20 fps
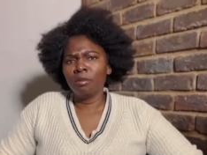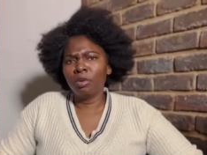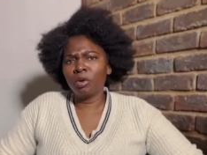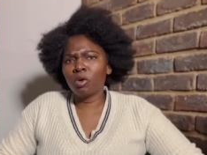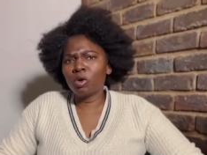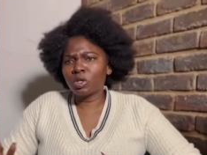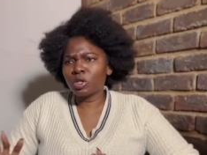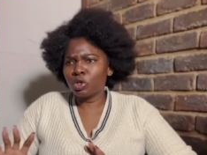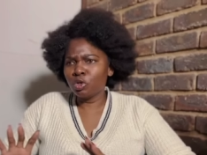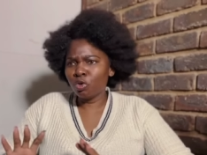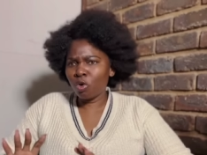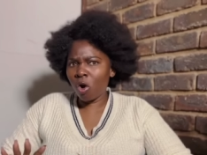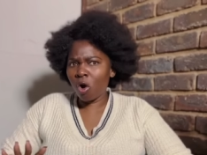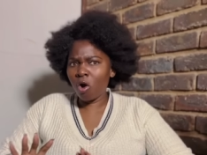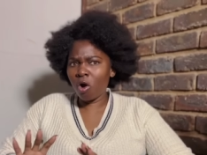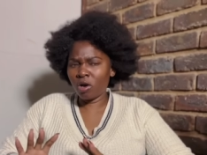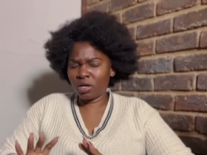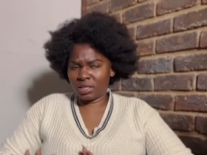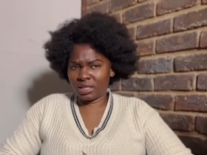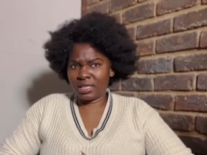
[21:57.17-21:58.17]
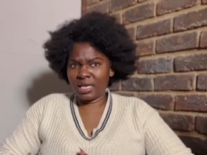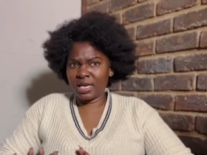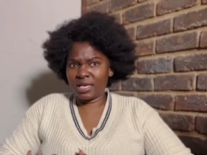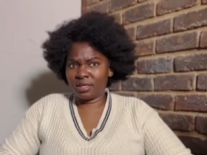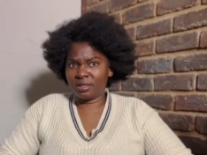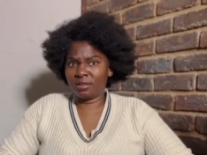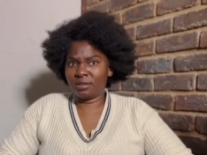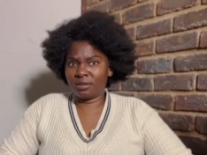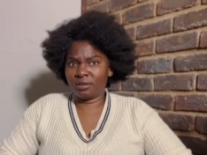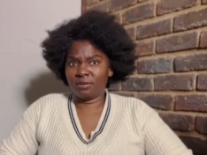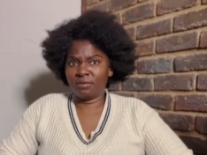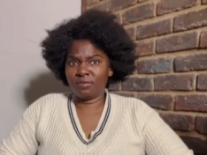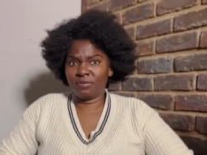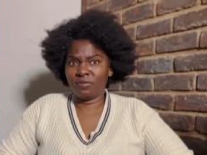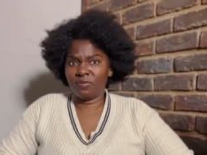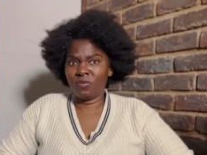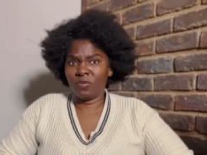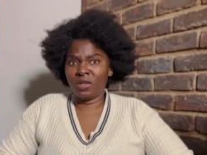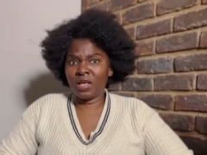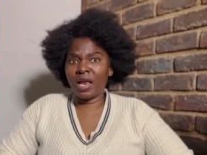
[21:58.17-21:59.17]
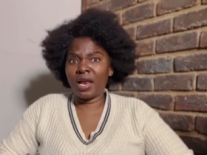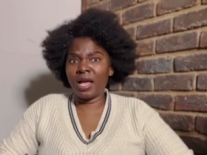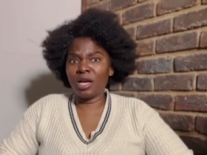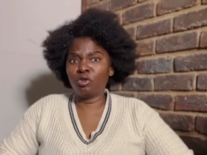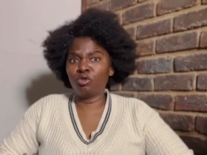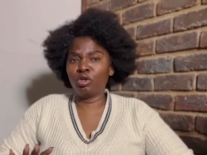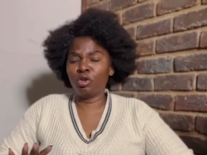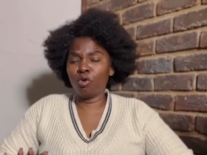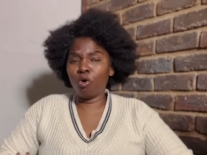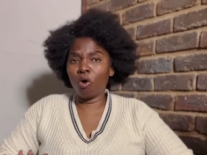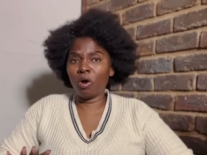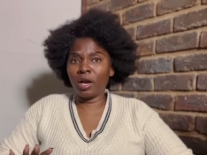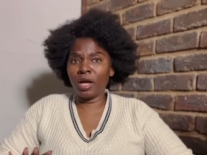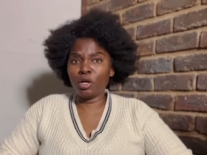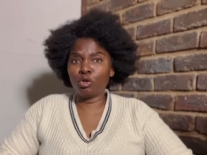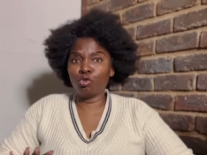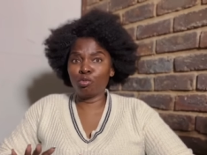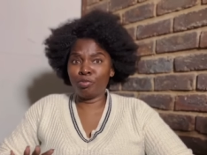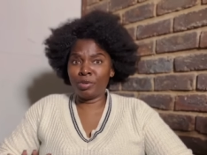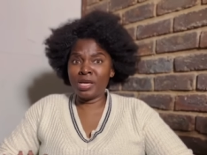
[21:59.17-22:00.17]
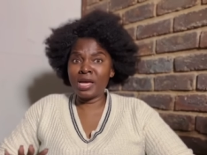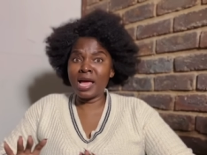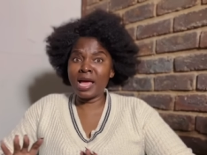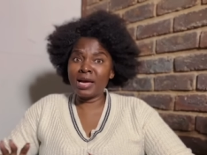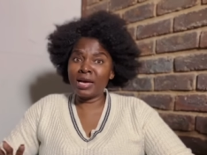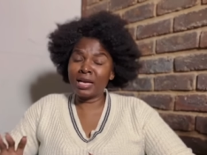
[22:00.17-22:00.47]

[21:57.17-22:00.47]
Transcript: Because your concerns that actually got her to be